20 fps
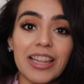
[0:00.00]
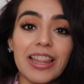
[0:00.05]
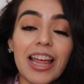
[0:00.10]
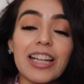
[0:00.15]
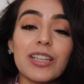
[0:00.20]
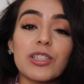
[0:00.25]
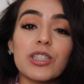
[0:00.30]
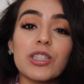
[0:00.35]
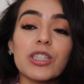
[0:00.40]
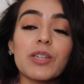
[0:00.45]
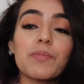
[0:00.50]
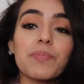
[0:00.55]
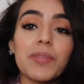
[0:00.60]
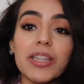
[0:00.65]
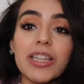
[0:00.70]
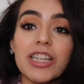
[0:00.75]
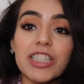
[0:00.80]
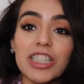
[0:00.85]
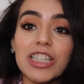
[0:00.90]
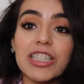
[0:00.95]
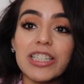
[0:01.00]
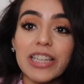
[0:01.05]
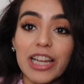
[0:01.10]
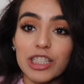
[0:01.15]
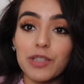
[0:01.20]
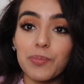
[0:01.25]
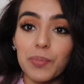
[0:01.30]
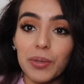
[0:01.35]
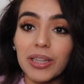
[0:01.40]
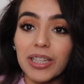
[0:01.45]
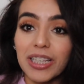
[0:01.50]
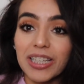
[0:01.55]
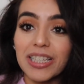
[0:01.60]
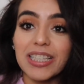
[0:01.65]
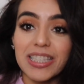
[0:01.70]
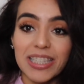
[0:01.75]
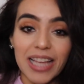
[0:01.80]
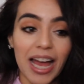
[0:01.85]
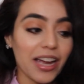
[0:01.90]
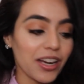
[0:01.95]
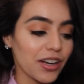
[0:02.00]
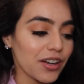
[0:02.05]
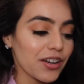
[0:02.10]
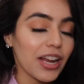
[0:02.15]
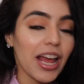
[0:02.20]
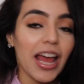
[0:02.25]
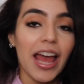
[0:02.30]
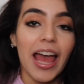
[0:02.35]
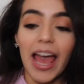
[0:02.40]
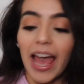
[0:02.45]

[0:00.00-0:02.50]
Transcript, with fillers: that something that she desperately desired.